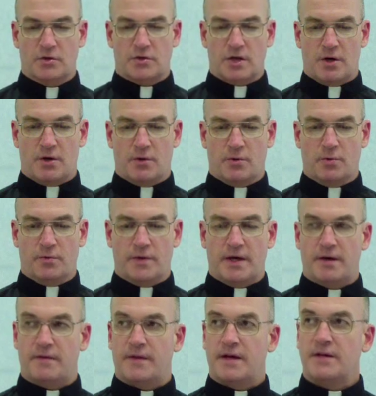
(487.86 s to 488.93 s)
So
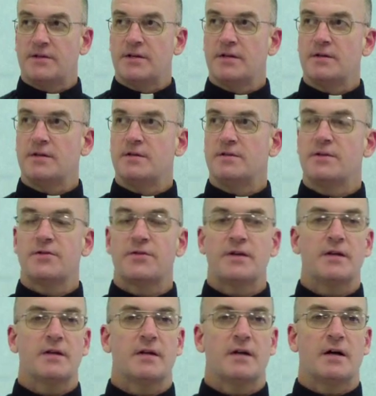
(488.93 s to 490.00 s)
they tended to
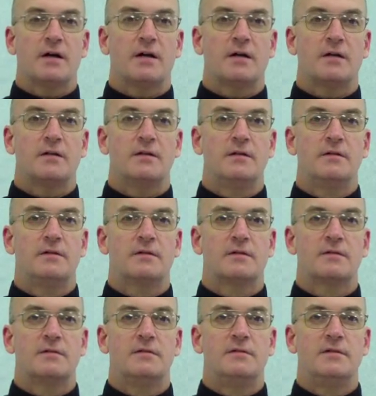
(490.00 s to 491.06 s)
think God
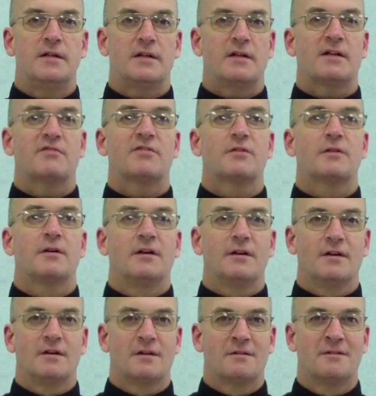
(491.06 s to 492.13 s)
did everything.
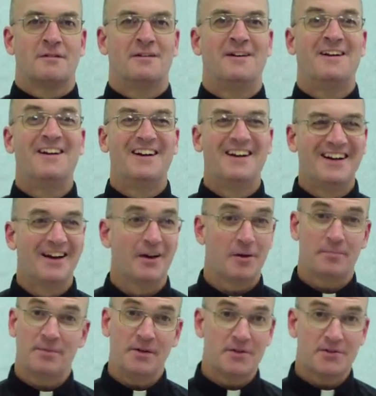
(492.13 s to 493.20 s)

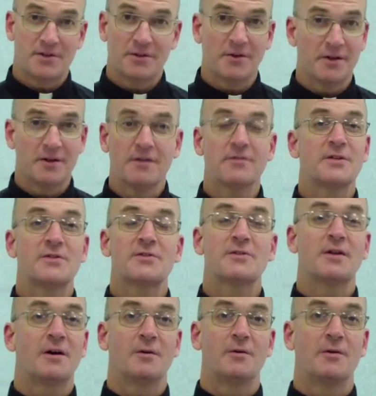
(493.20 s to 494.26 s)
You still hear this
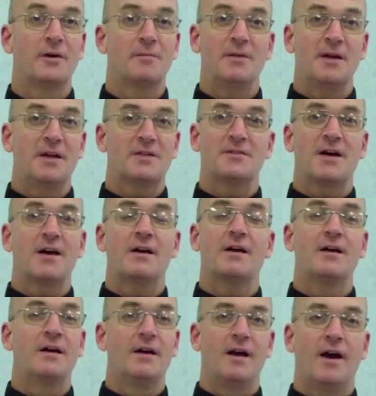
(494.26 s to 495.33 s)
stuff. I mean, it's not
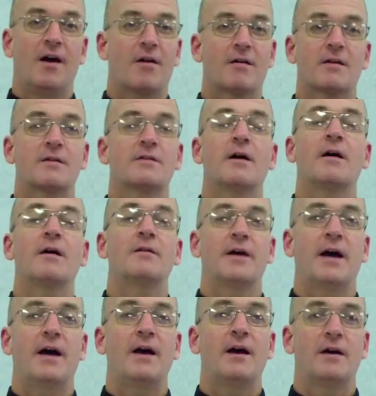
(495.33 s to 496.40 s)
a hard thought
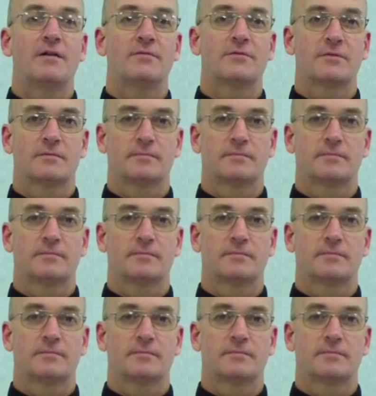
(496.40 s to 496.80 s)
to have.